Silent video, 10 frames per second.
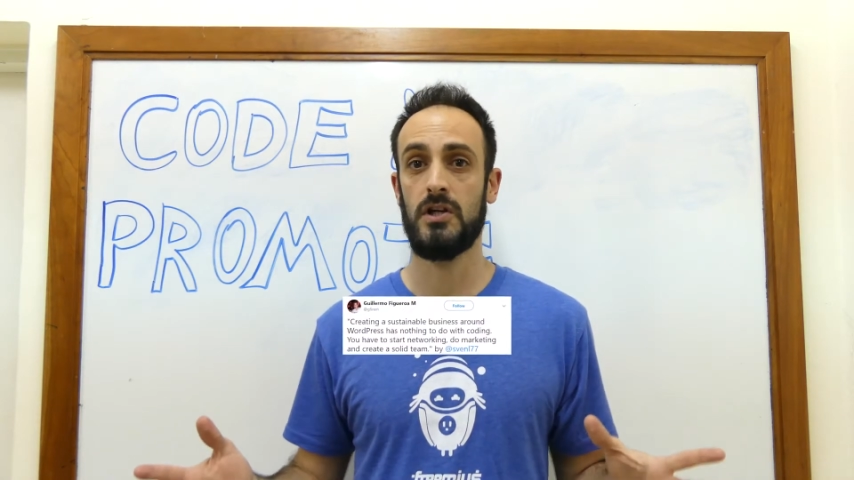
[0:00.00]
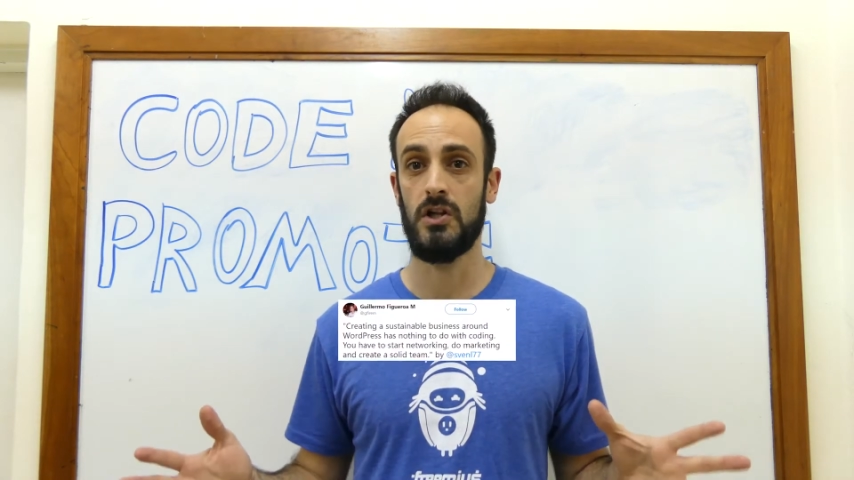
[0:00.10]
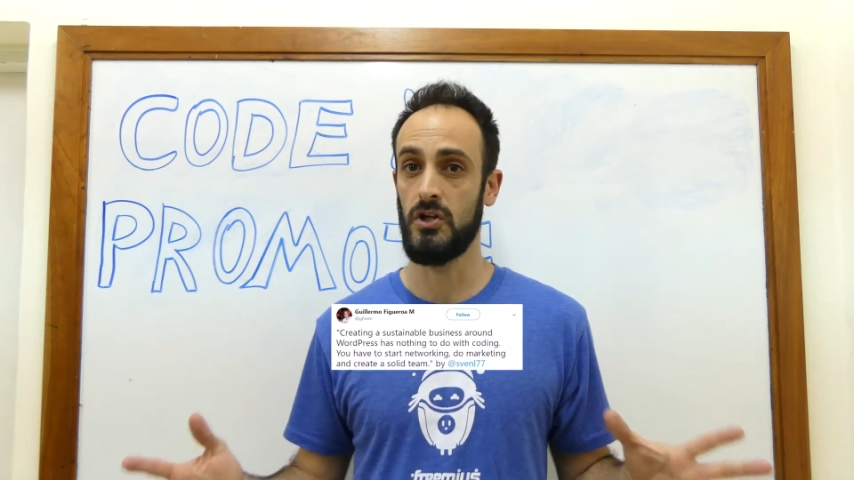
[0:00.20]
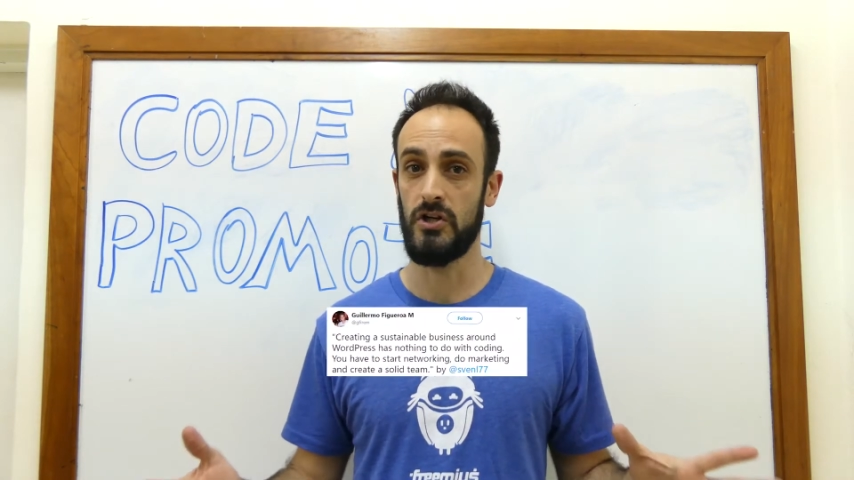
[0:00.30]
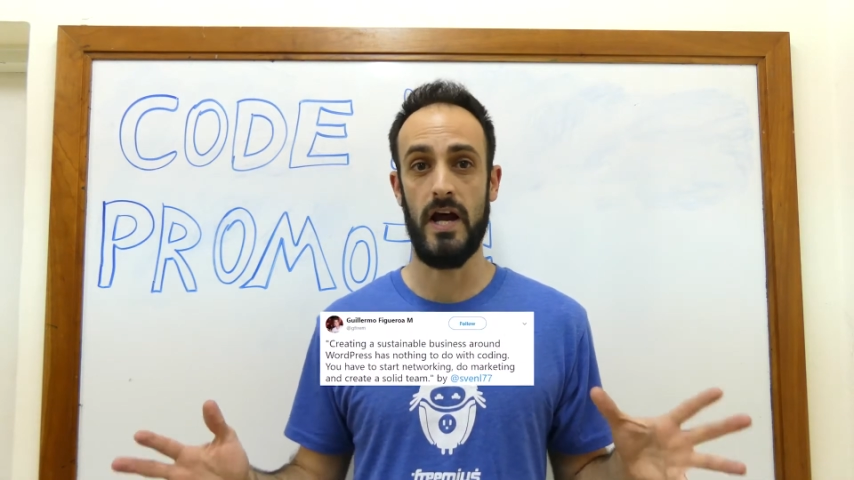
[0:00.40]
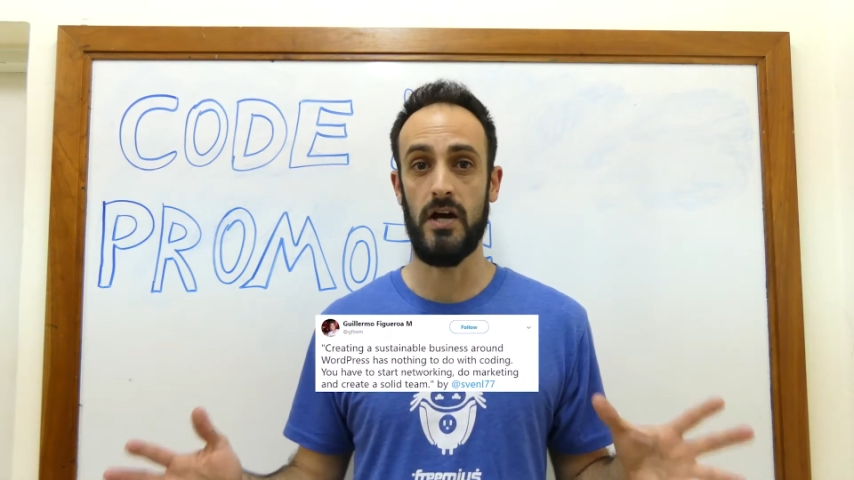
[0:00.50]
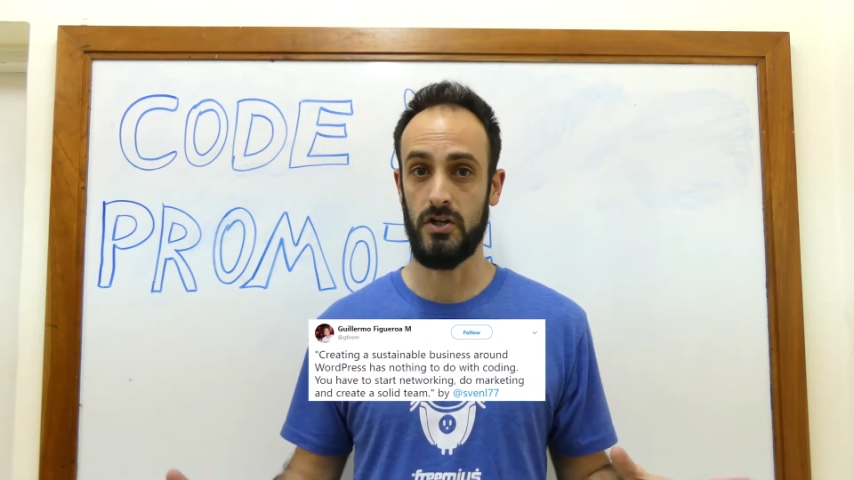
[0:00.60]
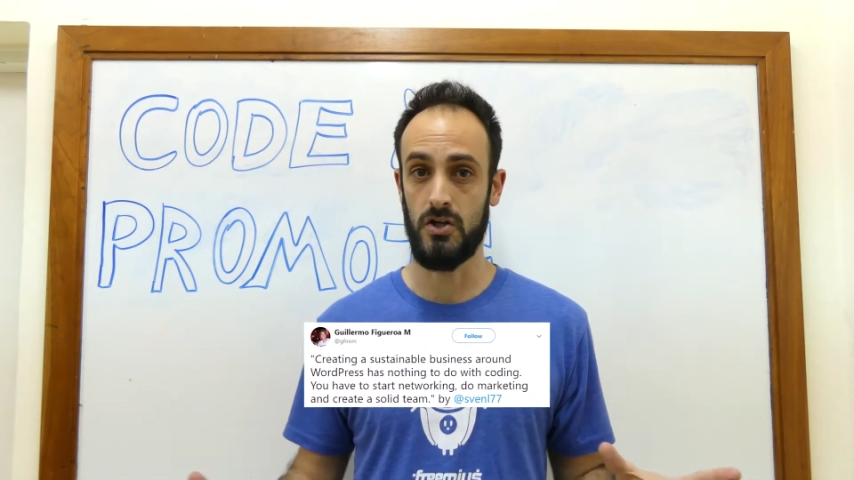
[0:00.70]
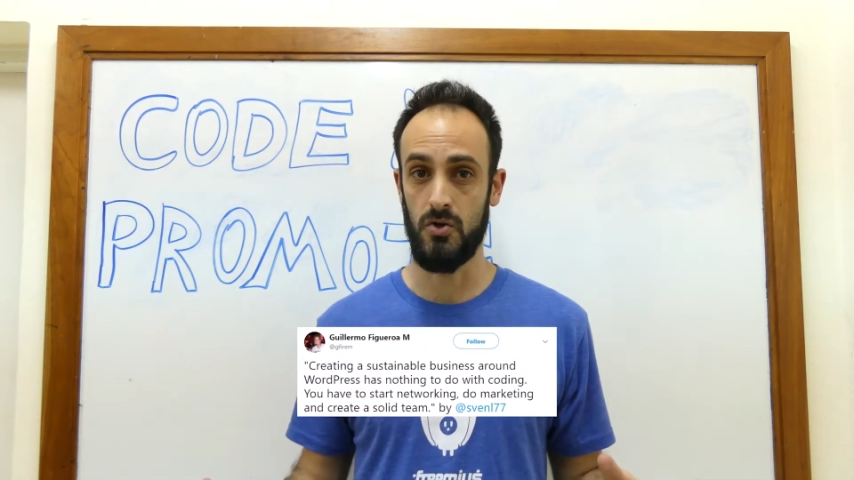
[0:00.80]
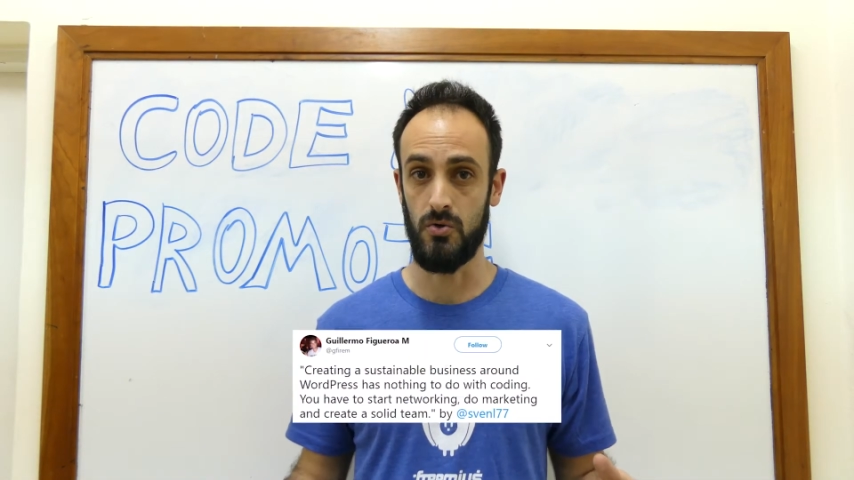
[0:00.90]
can learn how to
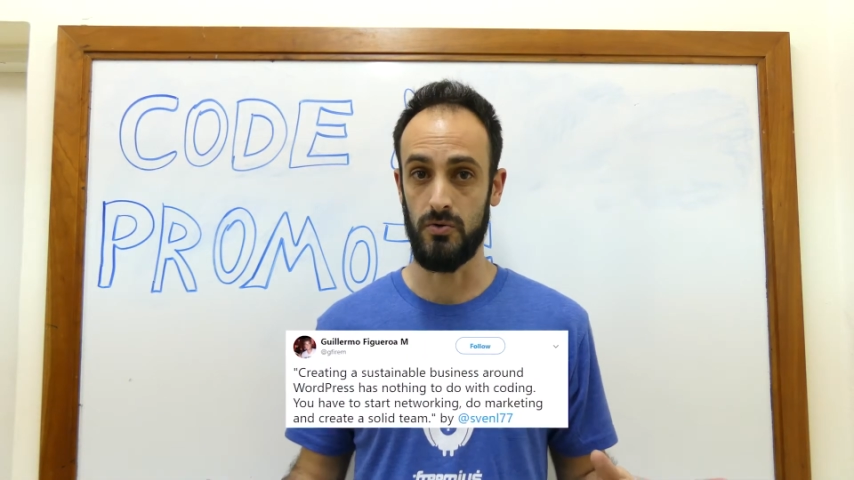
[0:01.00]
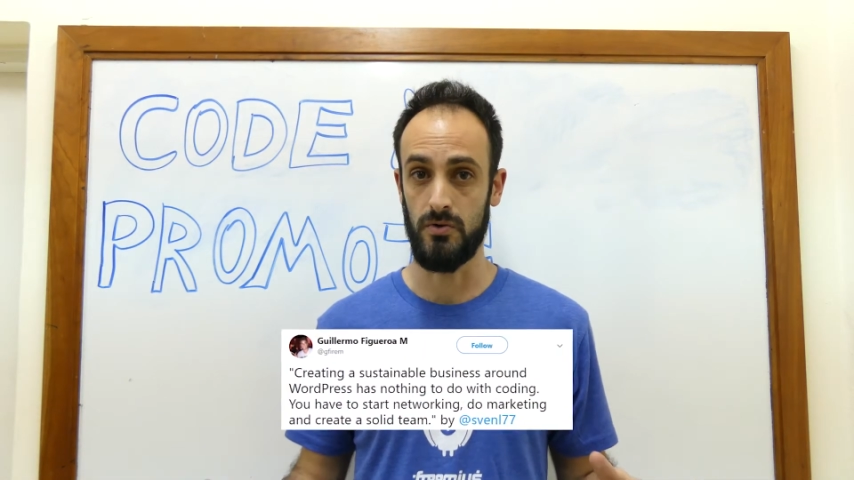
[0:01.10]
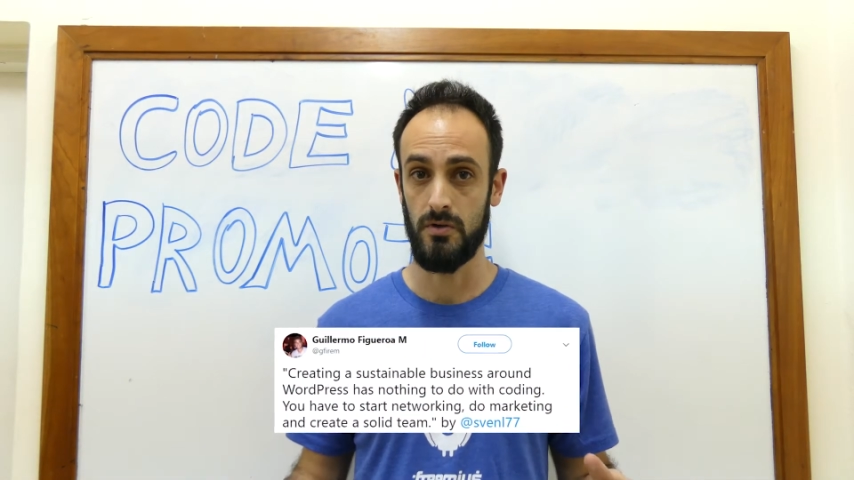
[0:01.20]
code,